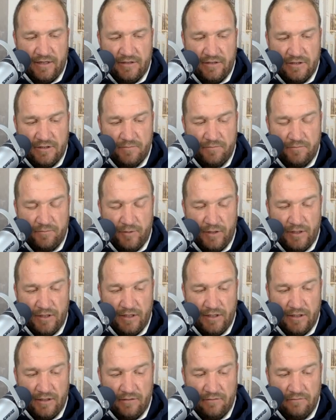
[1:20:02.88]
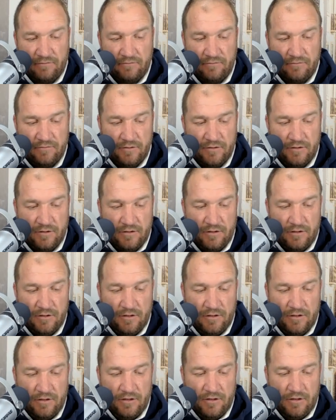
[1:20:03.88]
just being
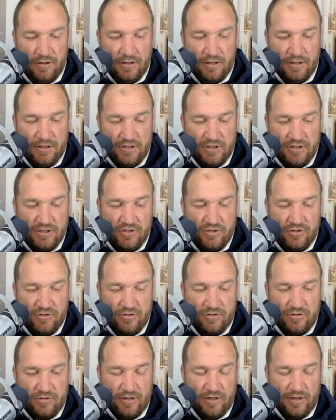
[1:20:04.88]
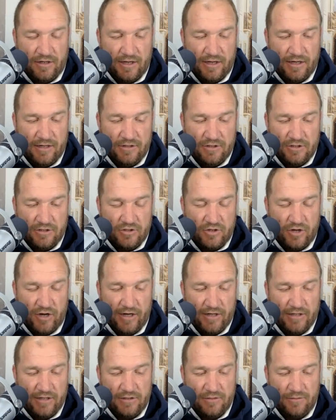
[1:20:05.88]
it's just again just
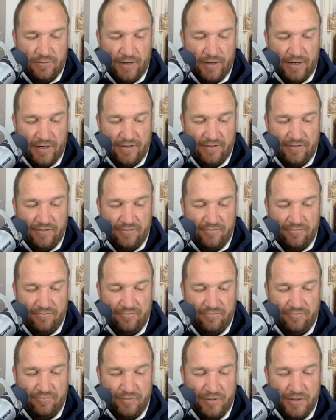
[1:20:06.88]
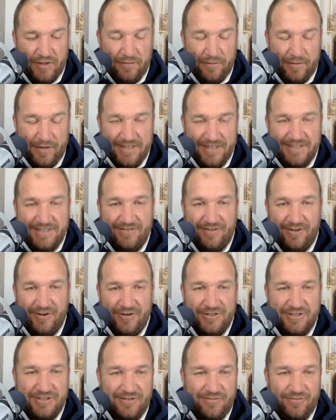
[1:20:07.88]
trying to make be the best in
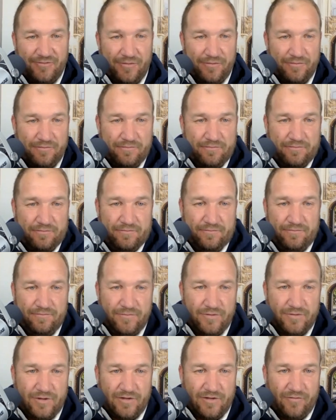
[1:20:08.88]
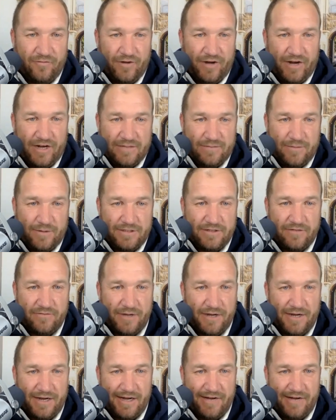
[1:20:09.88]
those different different aspects of
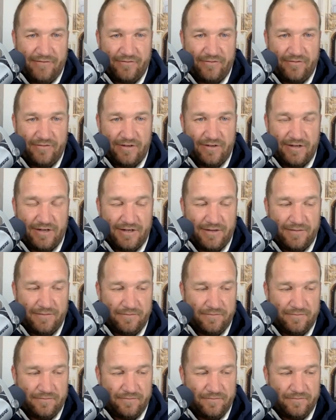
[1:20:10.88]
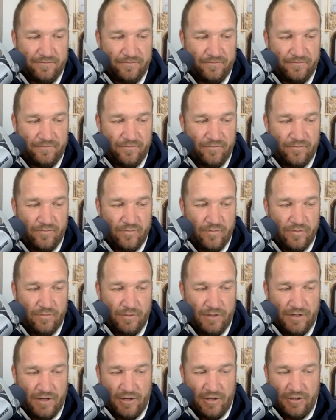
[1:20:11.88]
my life um
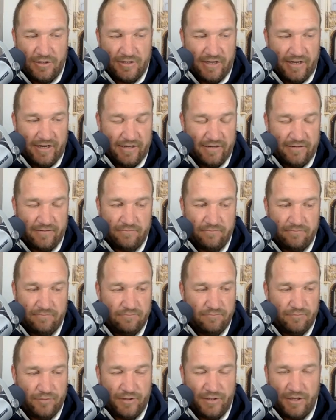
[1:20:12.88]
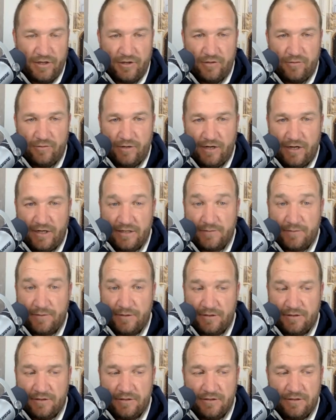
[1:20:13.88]
being a good dad being a good
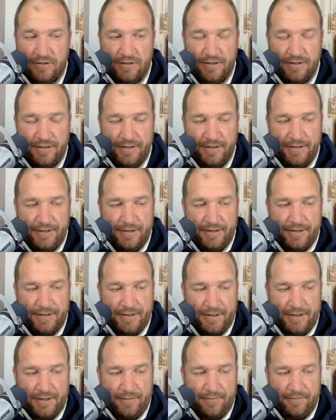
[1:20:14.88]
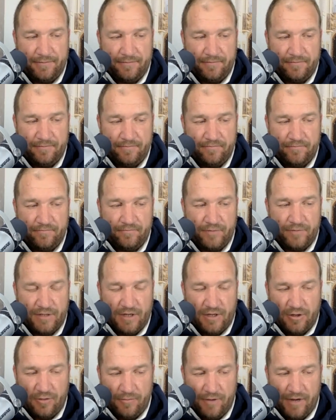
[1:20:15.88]
husband um being
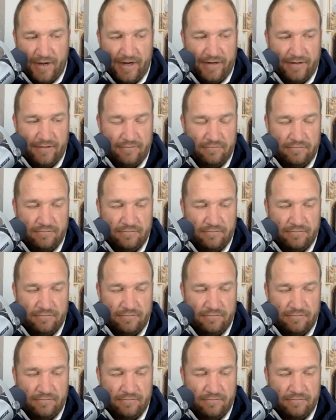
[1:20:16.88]
a good man